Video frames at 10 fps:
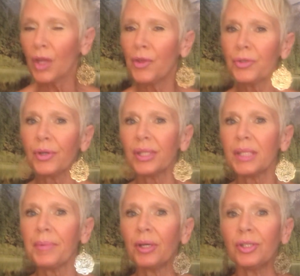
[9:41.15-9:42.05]
those are
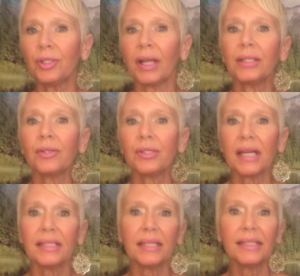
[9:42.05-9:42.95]
experiential
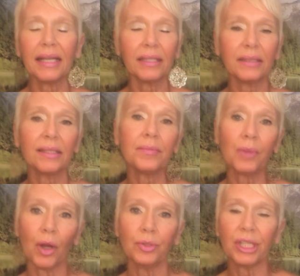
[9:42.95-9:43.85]
exercises and
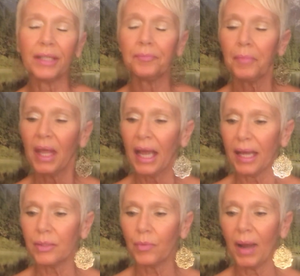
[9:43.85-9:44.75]
some coaching
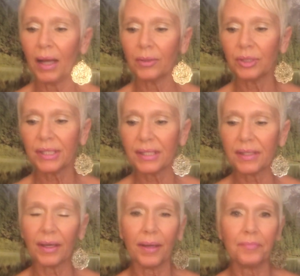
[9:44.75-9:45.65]
as well.
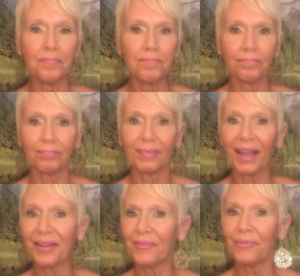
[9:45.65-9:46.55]
Just
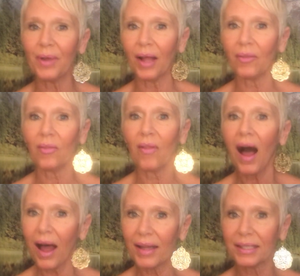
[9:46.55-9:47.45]
a
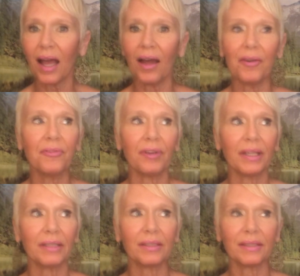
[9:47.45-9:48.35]
lot of
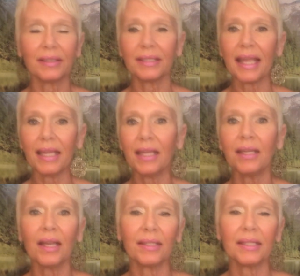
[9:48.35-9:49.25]

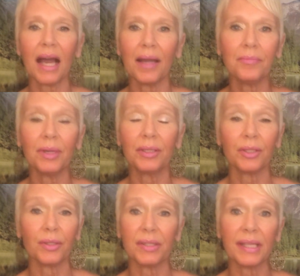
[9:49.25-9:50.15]
taking time
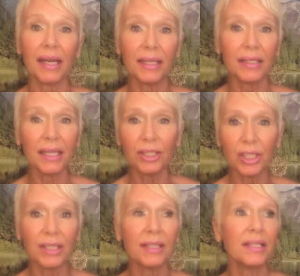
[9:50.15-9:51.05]
to set
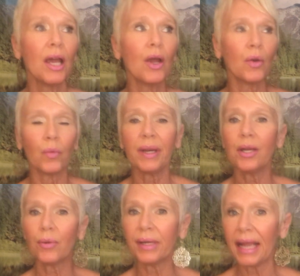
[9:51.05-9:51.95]
intentions,
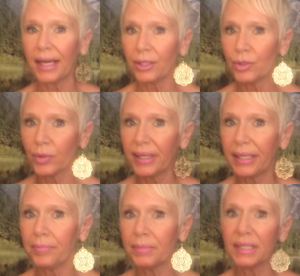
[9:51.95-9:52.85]
recreate
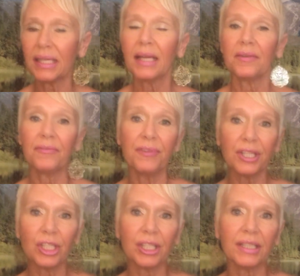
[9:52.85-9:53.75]
dreams,
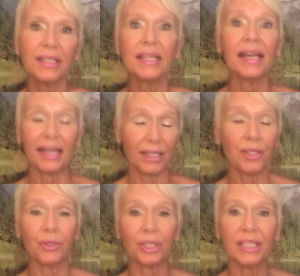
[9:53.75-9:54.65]
visions. And
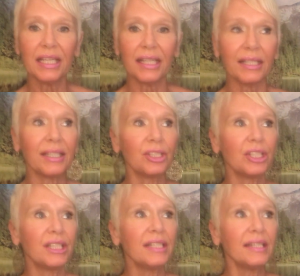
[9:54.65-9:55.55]
so she did, and
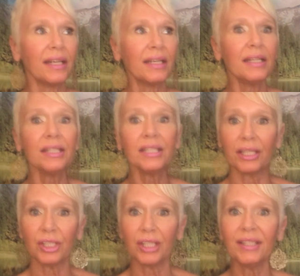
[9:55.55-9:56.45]
she set an
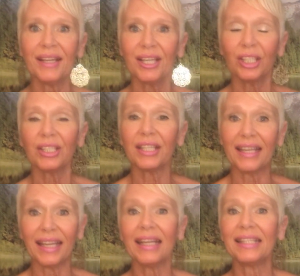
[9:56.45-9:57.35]
intention to
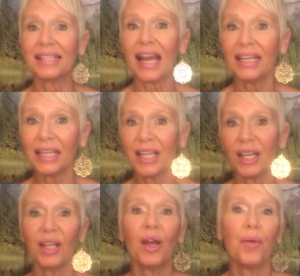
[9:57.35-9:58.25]
get excited
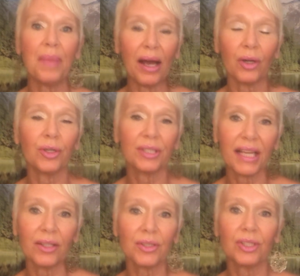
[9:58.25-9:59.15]
again about her
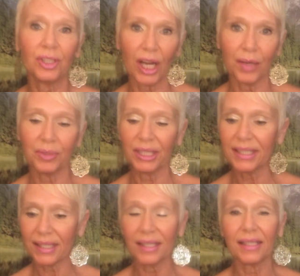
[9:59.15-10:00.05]
sales job.
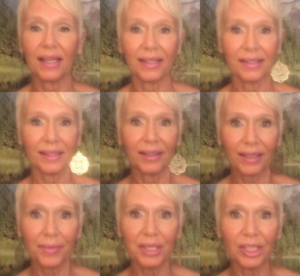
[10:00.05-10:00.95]
She's
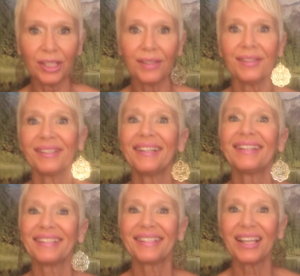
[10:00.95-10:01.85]
commissioned
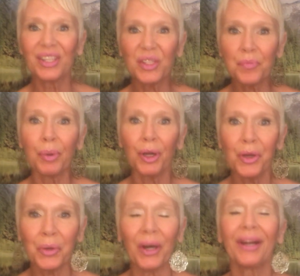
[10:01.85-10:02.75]

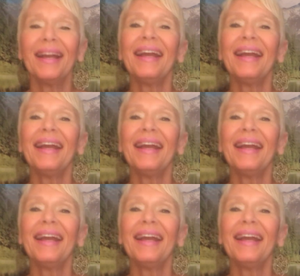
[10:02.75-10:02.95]
salespreneur,